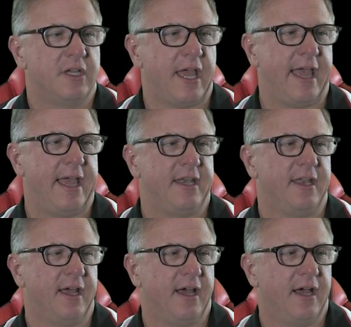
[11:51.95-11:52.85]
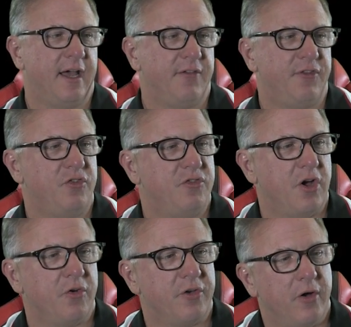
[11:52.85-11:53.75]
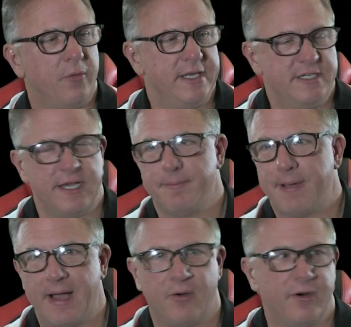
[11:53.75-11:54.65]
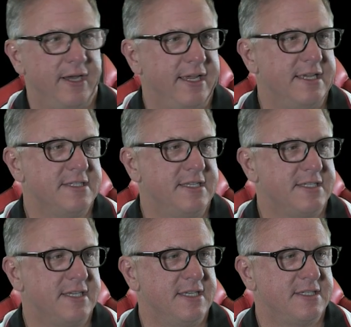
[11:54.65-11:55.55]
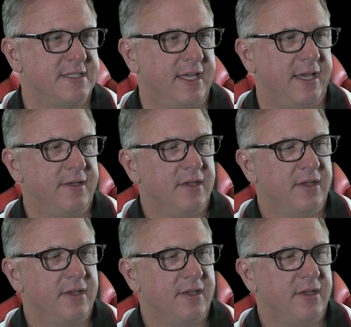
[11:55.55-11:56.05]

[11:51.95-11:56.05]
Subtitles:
And if you don't know what gem power is, this is the